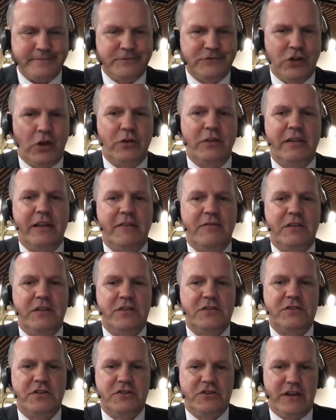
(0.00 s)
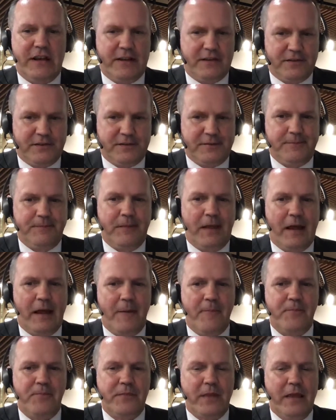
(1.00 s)
Don't leave this to chance. You're
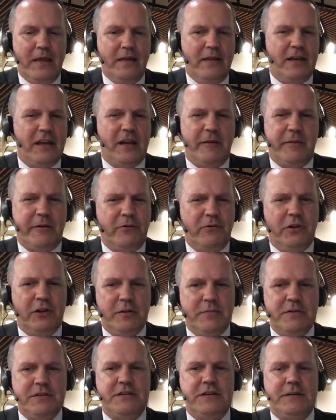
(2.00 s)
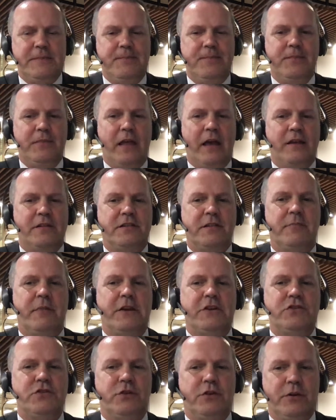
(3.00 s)
going to be really busy, so
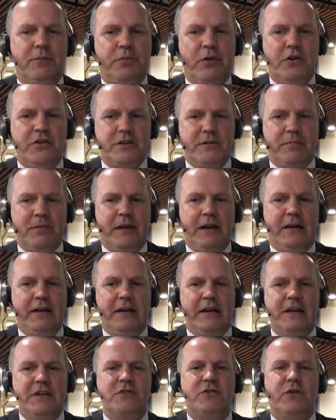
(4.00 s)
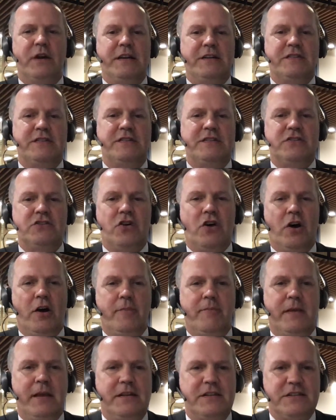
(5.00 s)
make sure your project plan integrates this
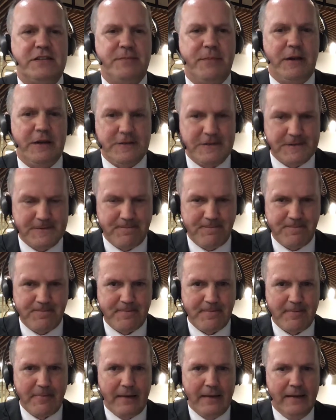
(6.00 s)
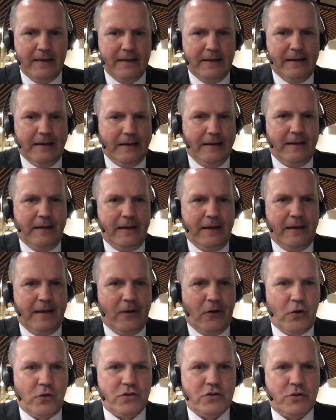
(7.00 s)
time and space.
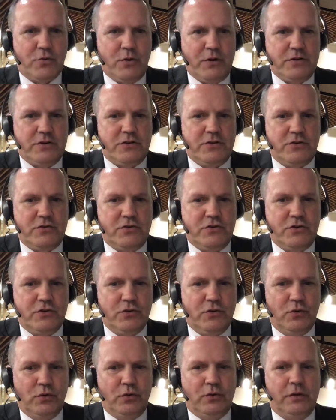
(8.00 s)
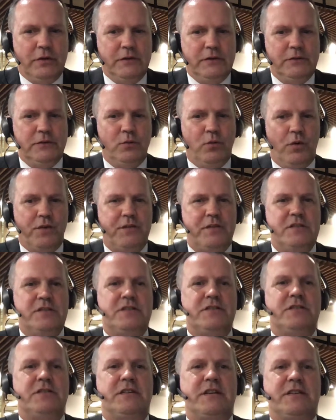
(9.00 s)
On to question 2. What does
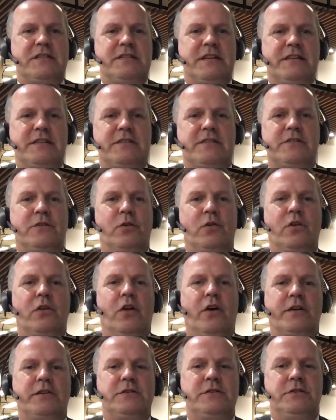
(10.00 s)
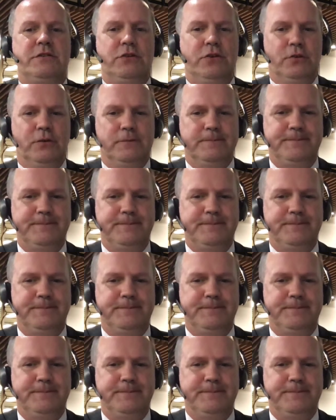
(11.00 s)
success look like to you?